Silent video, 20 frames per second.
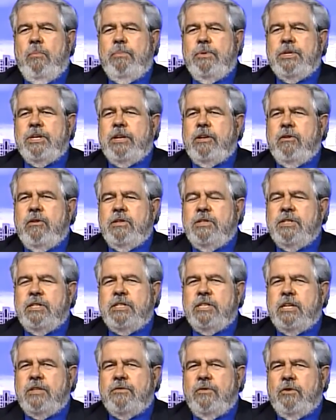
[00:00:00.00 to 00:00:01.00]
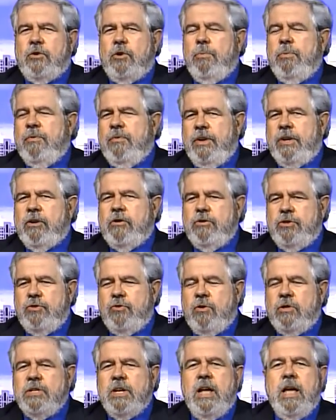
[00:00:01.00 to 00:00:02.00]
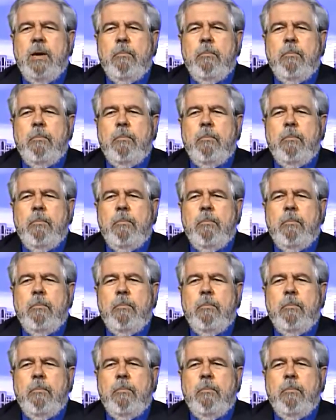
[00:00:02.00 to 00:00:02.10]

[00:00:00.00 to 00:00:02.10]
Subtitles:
particularly successful group of liquor stores,